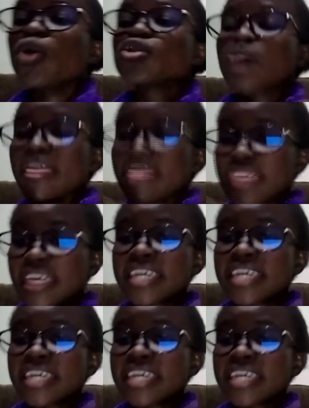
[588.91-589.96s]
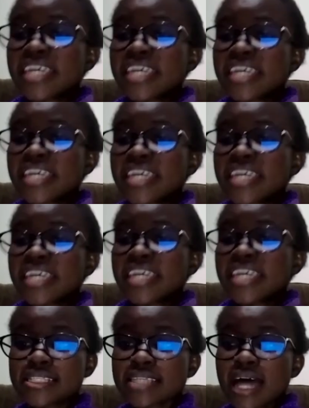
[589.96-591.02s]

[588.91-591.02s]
so I think yes, we've made strides,